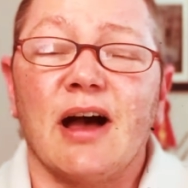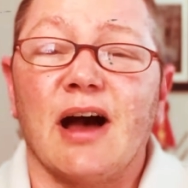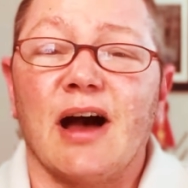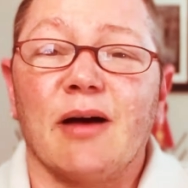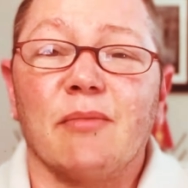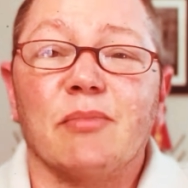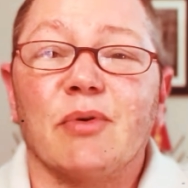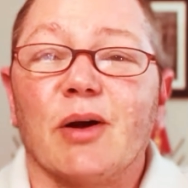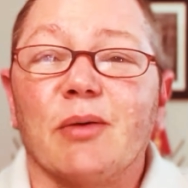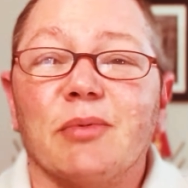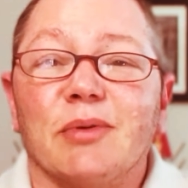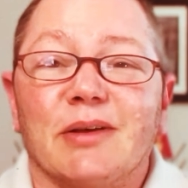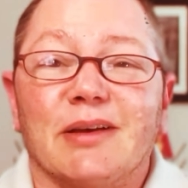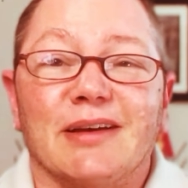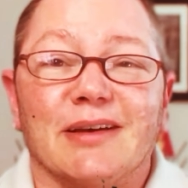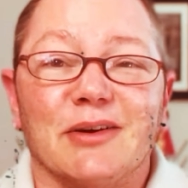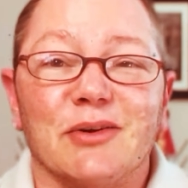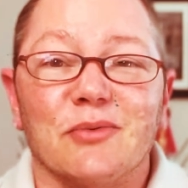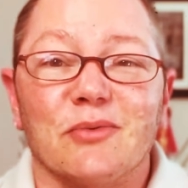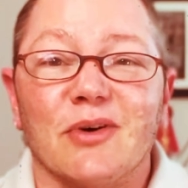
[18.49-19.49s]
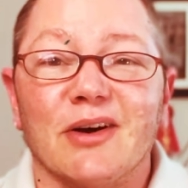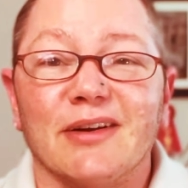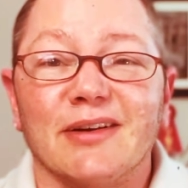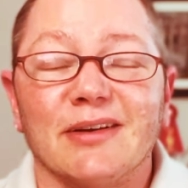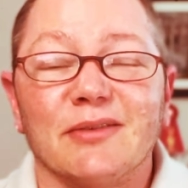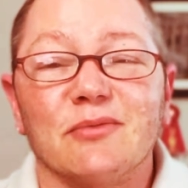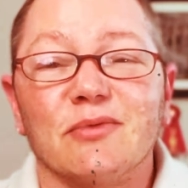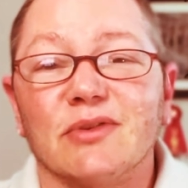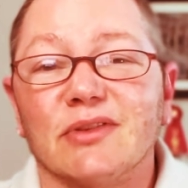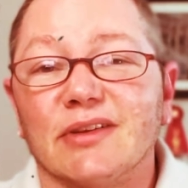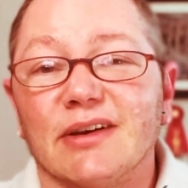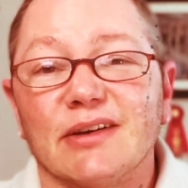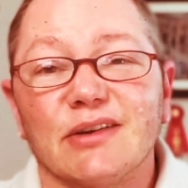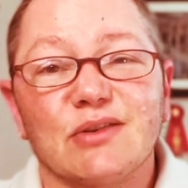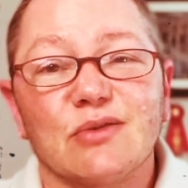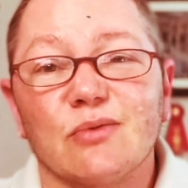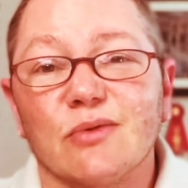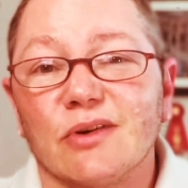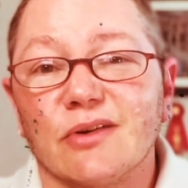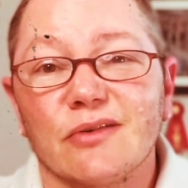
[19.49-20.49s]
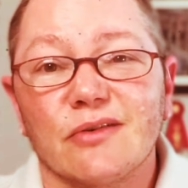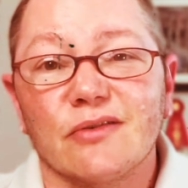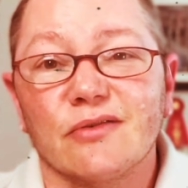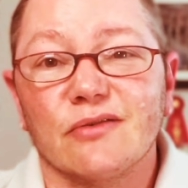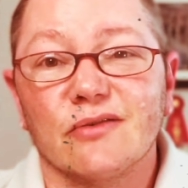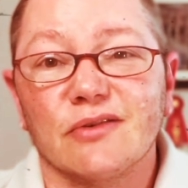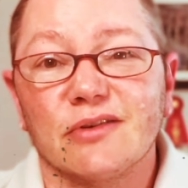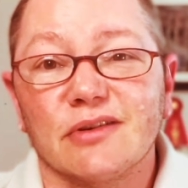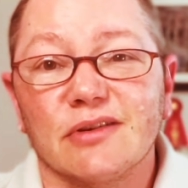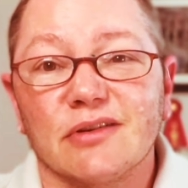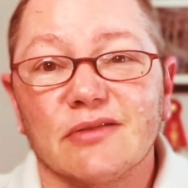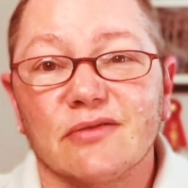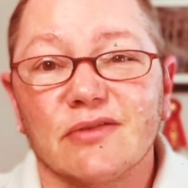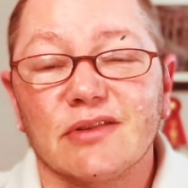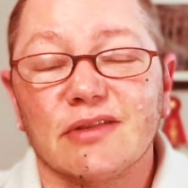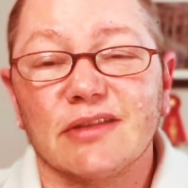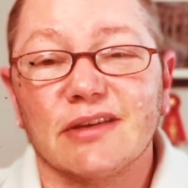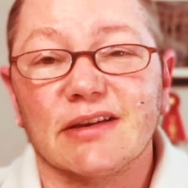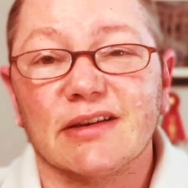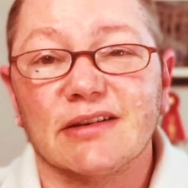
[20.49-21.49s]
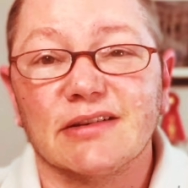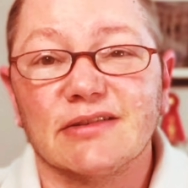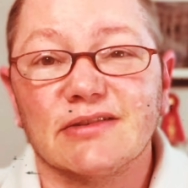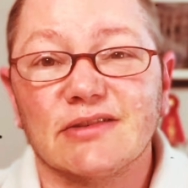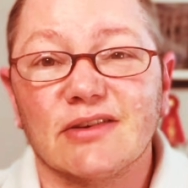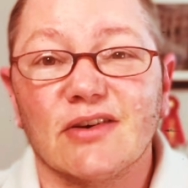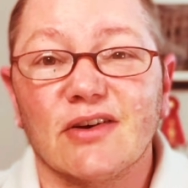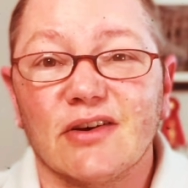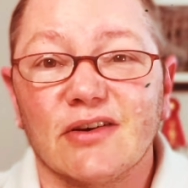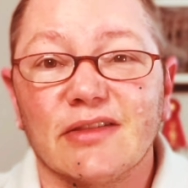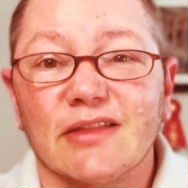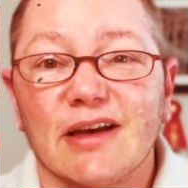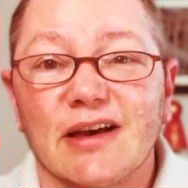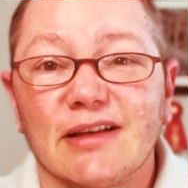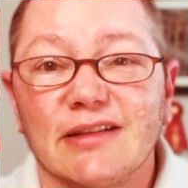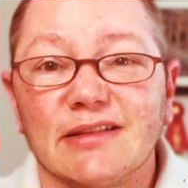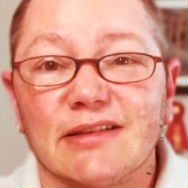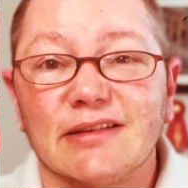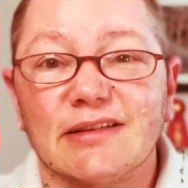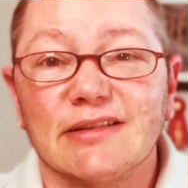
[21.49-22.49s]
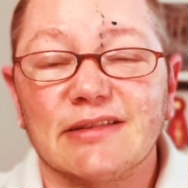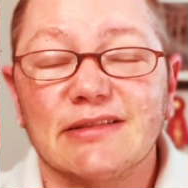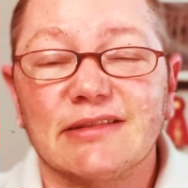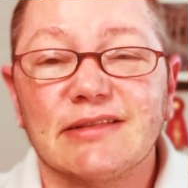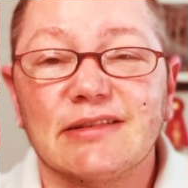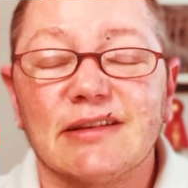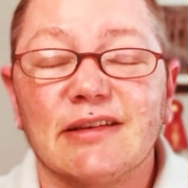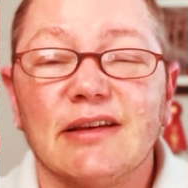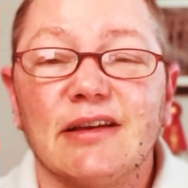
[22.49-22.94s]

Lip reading: I'm probably going to wind up with like 20 or 30 different things on that list.